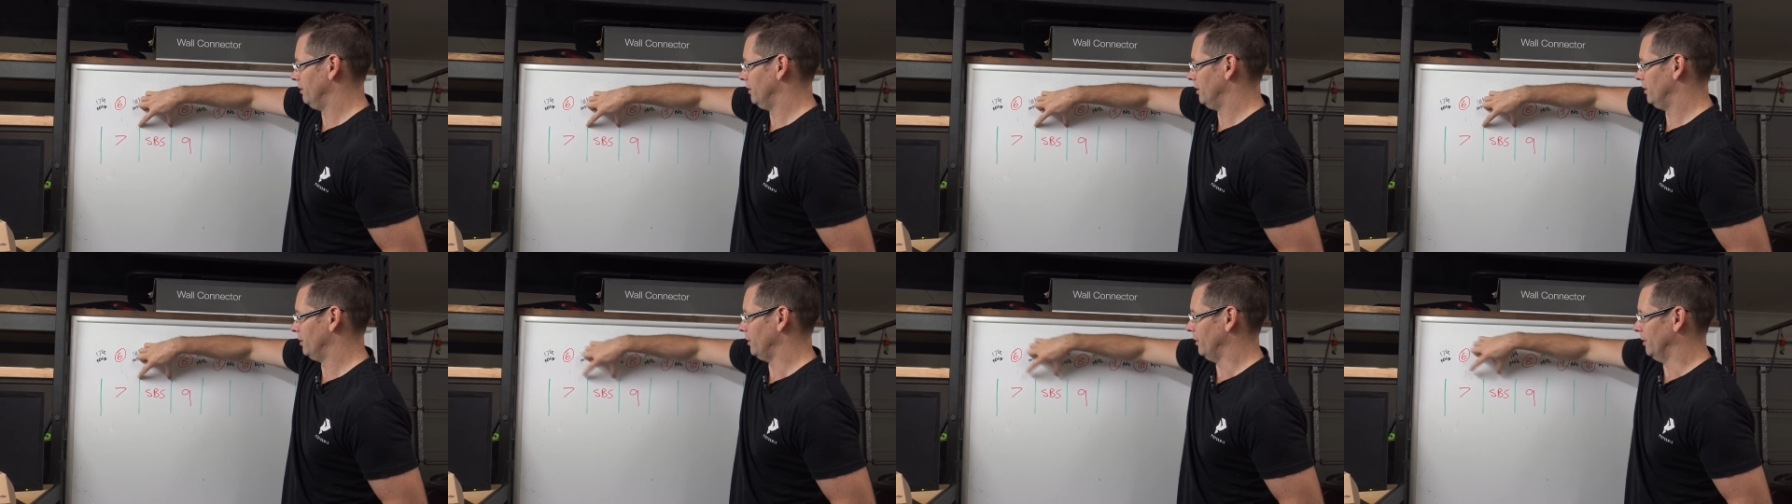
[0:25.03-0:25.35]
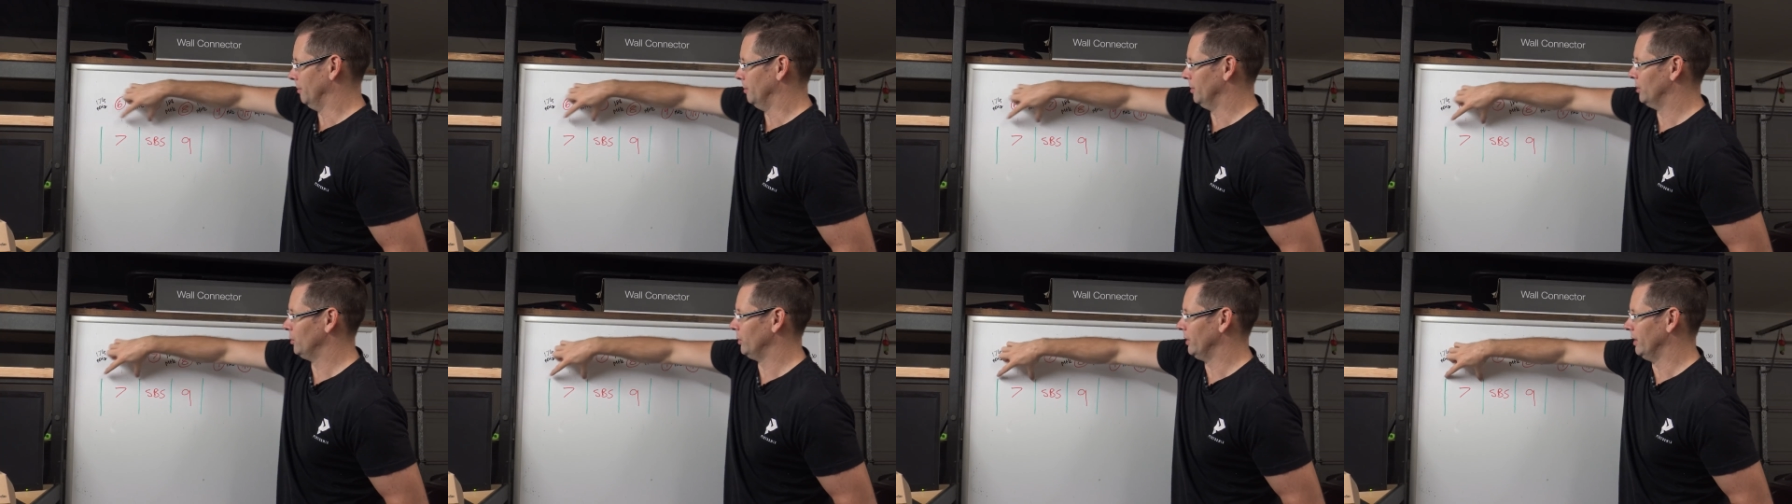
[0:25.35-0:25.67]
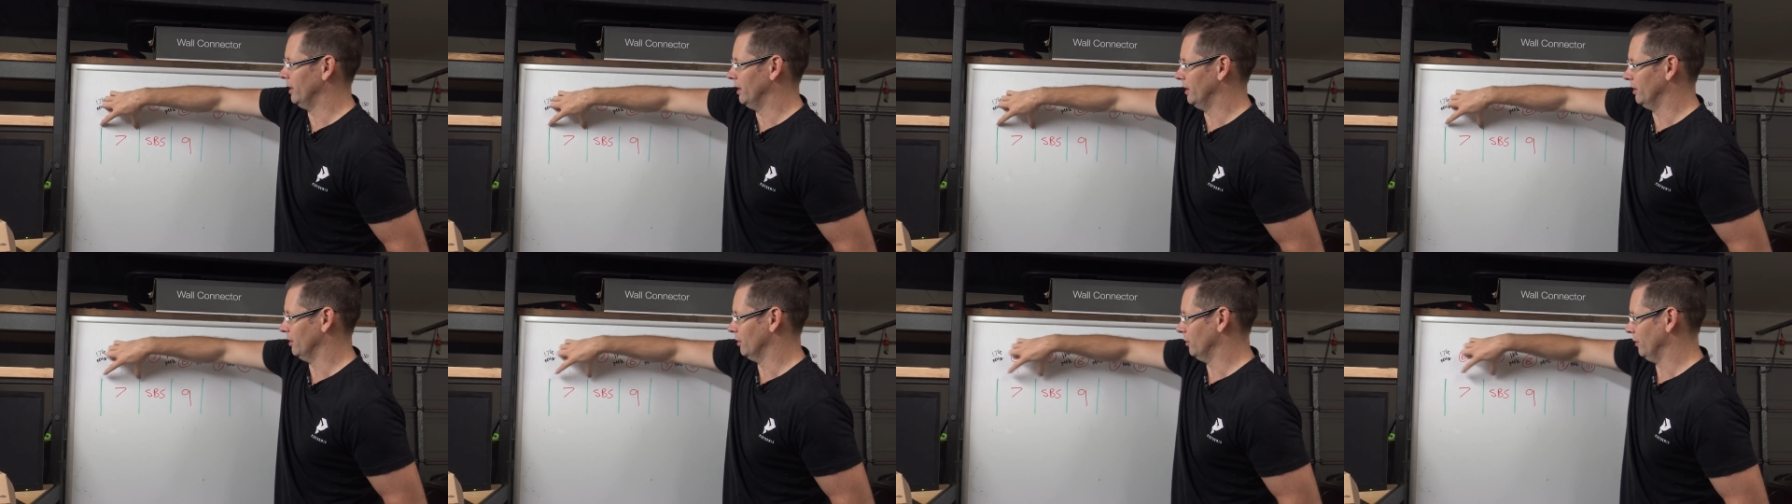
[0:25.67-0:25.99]
sorry,
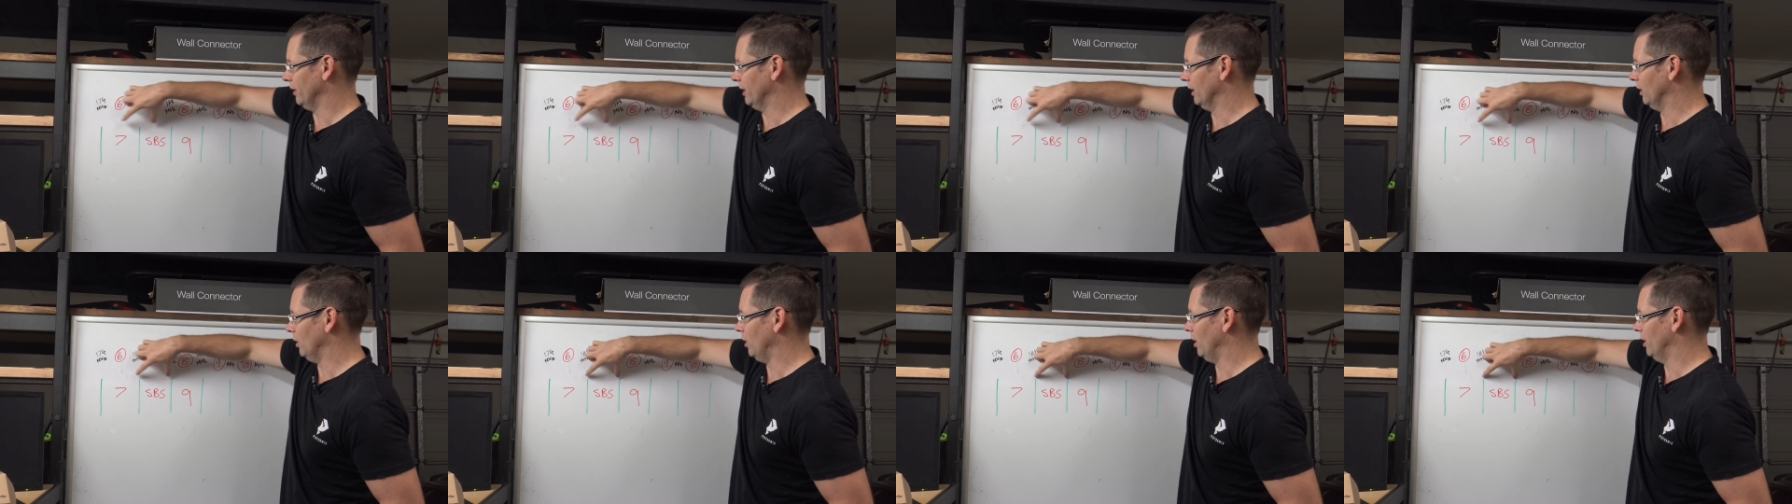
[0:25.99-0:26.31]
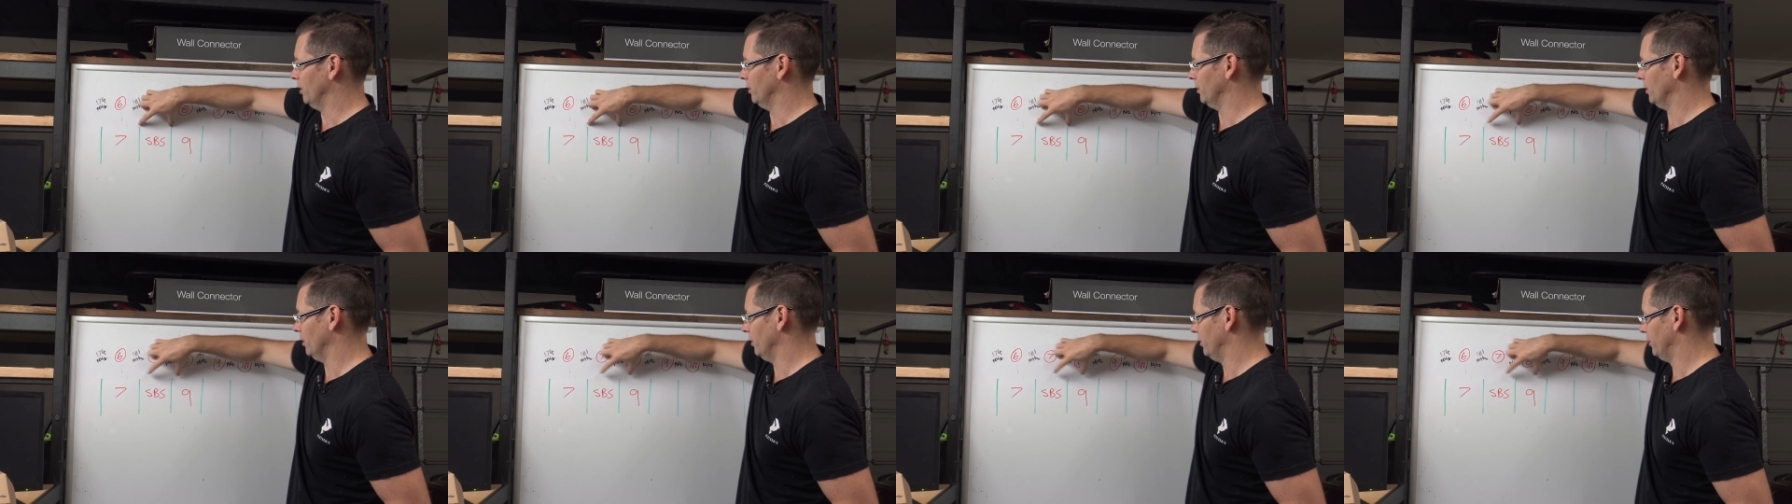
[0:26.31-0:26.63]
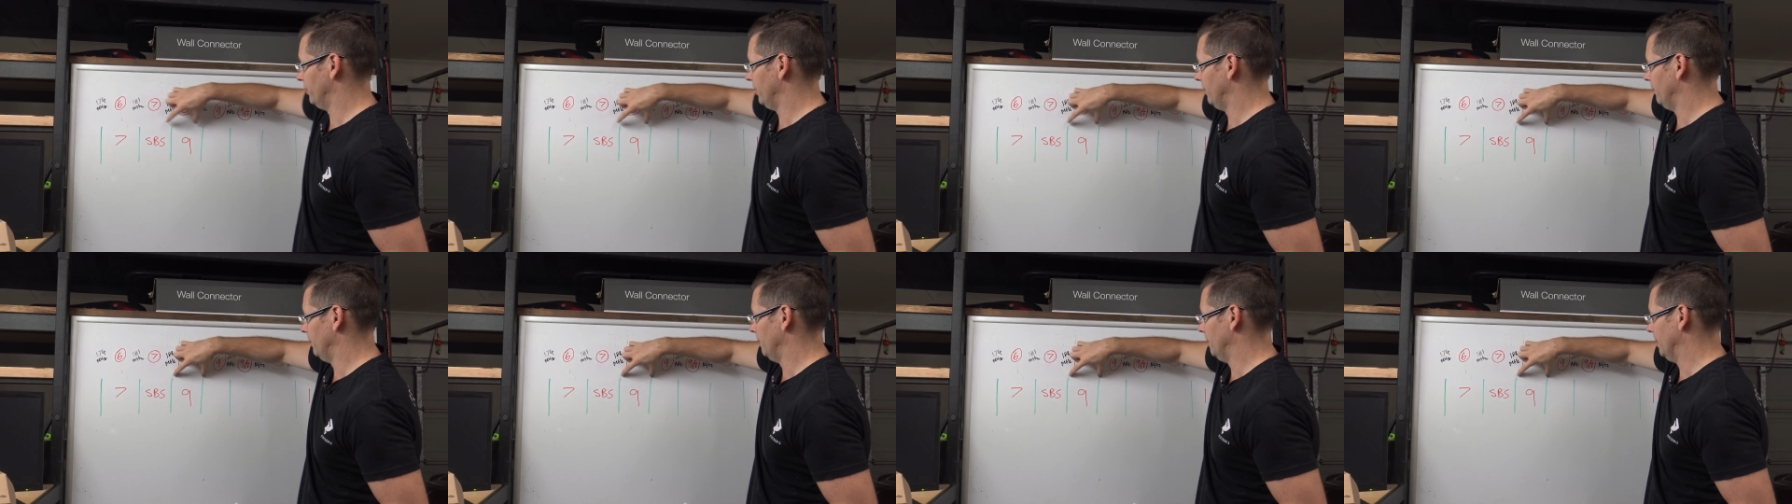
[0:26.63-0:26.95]
between these green lines we've got
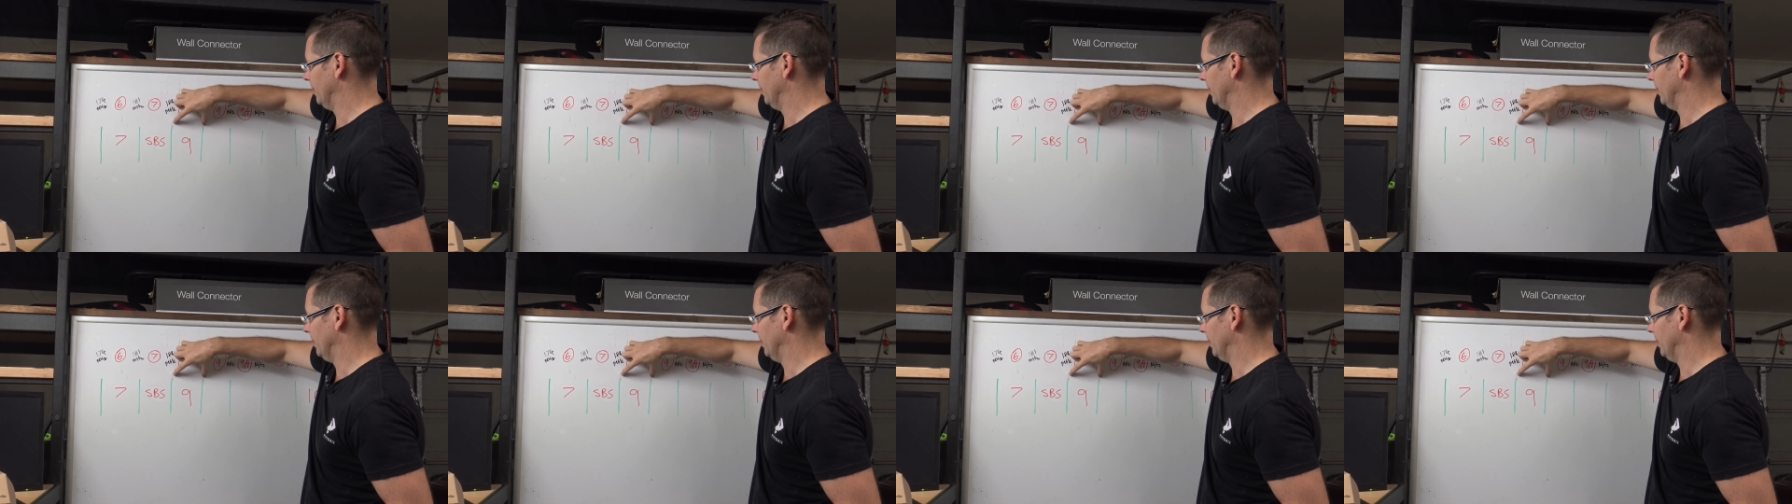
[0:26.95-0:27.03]
seven